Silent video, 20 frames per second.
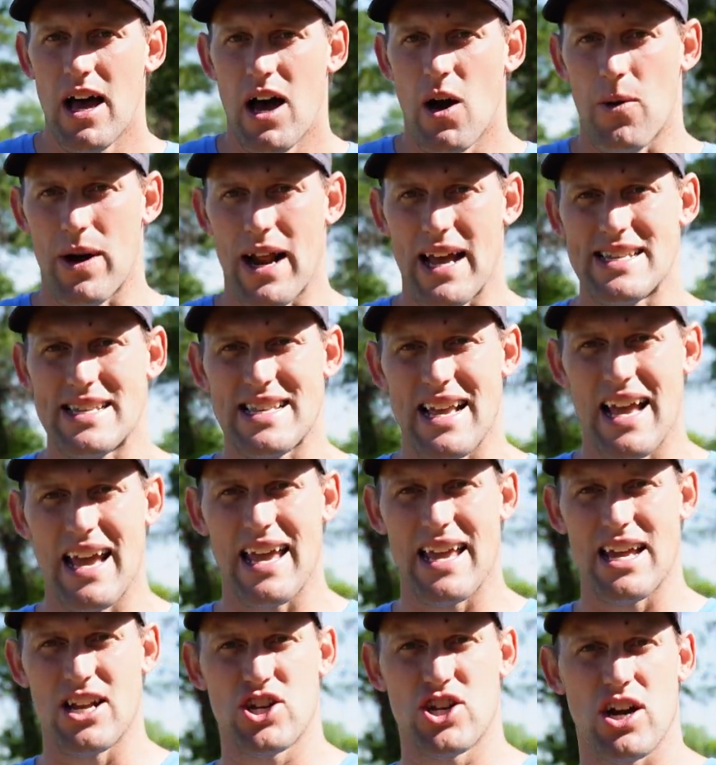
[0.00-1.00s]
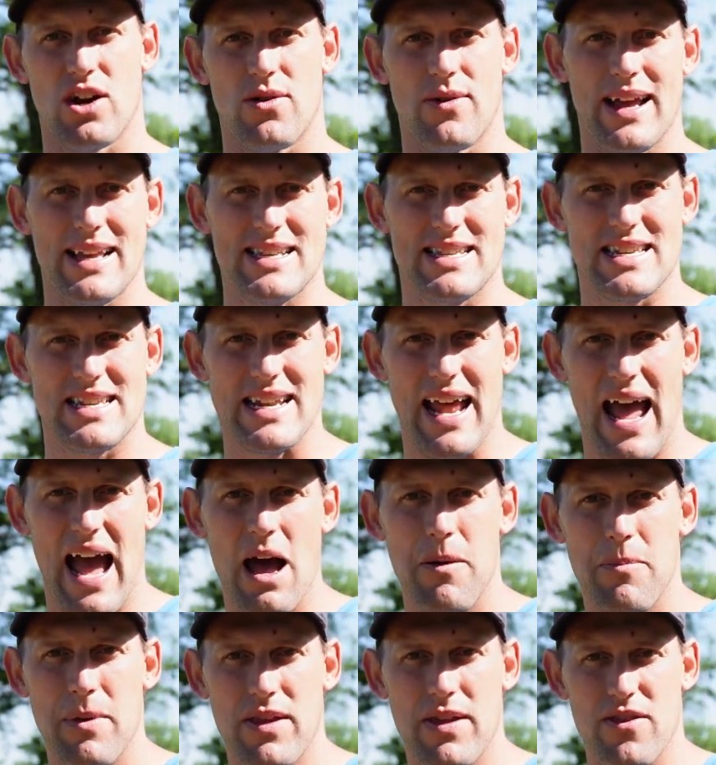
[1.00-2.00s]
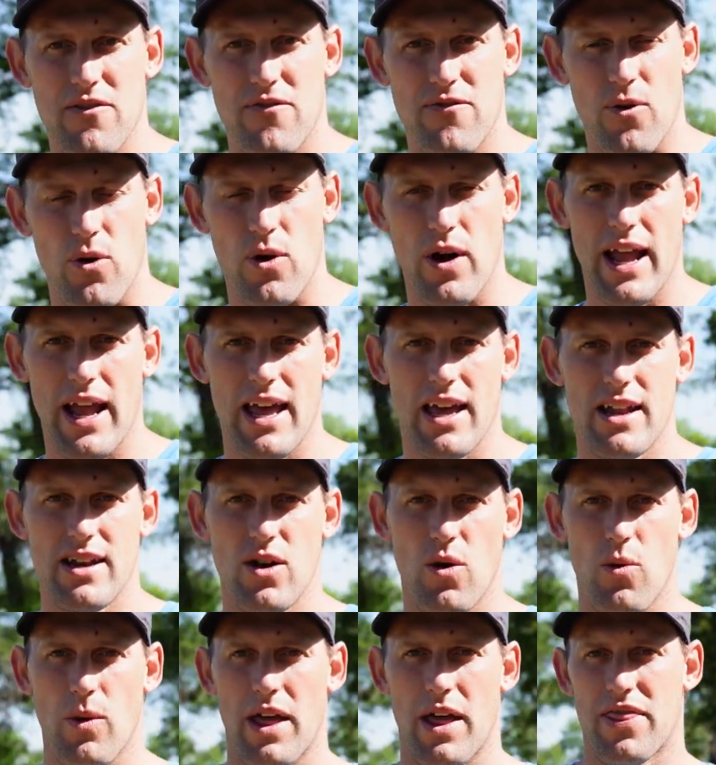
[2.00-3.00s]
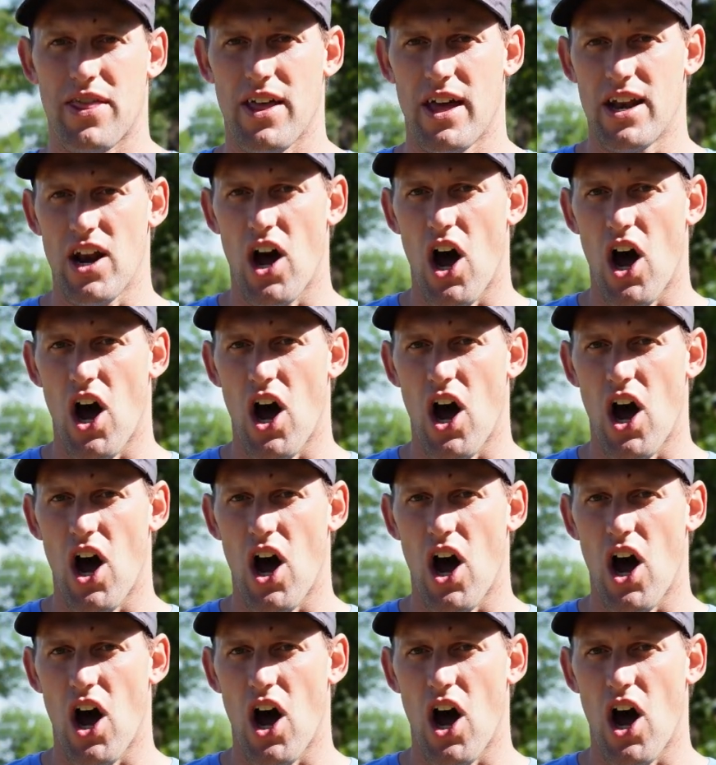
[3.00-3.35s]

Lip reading: when I say generate snap in the forehand with an